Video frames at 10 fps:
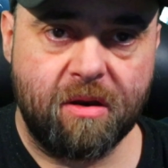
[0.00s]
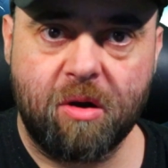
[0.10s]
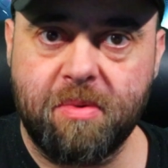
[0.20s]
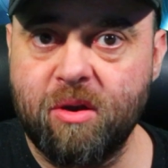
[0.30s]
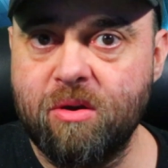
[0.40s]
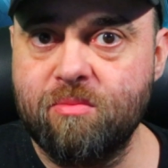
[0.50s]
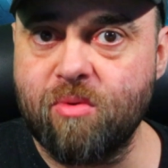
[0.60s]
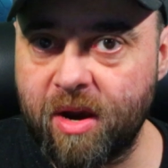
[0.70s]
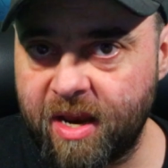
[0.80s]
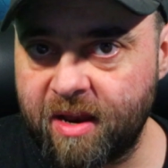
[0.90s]
I'll be
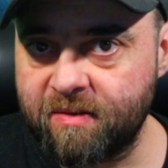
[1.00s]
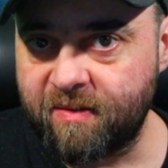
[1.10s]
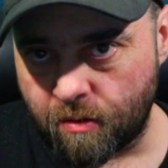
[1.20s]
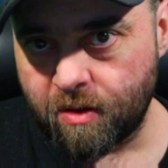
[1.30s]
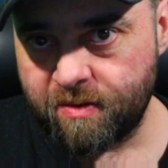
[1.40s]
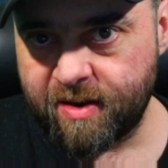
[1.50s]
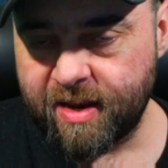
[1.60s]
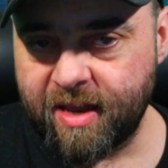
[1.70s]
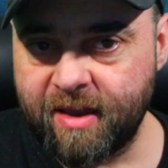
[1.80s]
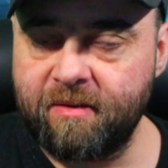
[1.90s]
writing solo
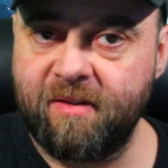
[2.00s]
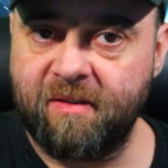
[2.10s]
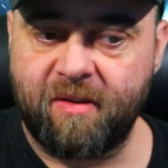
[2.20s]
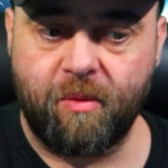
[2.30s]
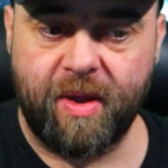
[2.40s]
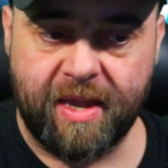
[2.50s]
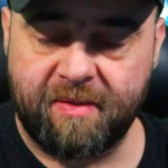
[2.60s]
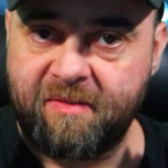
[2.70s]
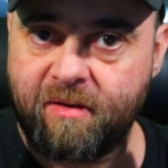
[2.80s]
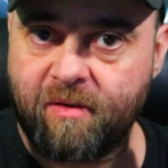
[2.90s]
today just so we can get
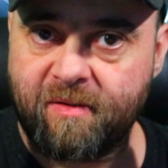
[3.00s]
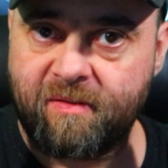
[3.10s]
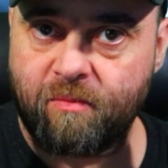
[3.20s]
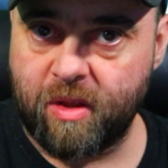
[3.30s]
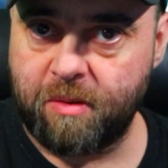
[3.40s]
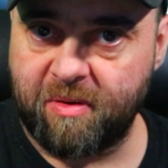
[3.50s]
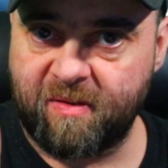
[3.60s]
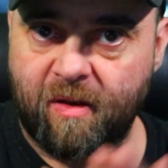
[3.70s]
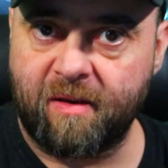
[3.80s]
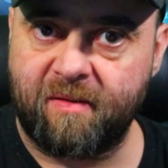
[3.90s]
this across really
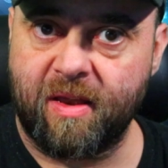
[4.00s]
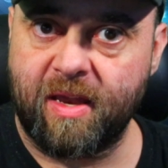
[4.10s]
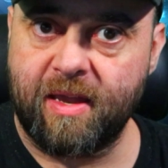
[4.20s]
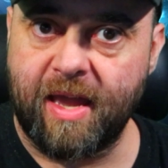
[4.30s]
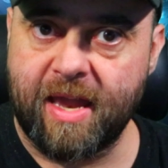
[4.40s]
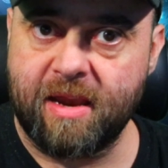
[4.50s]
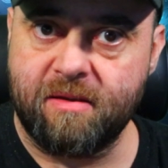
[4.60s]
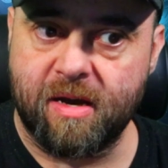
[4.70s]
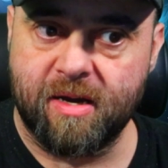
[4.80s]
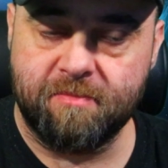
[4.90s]
precisely and
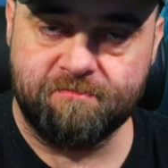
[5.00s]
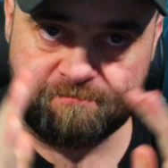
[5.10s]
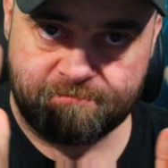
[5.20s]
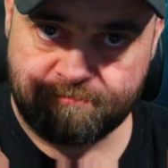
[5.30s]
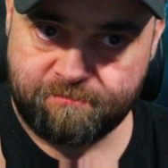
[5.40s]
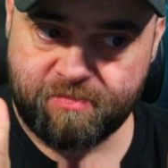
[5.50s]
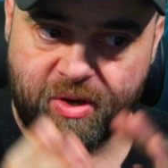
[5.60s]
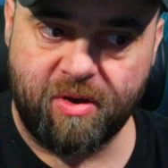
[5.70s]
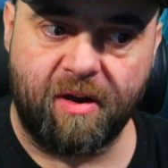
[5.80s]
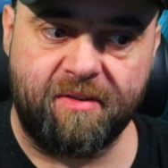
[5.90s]

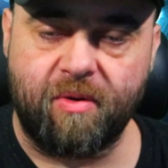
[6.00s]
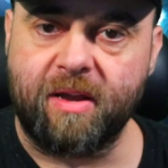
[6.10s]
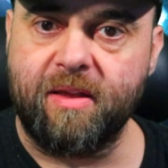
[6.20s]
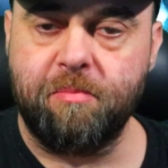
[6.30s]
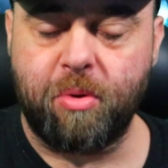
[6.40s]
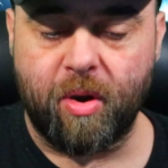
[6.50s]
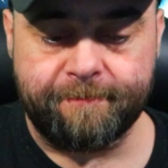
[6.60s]
you guys directly at point.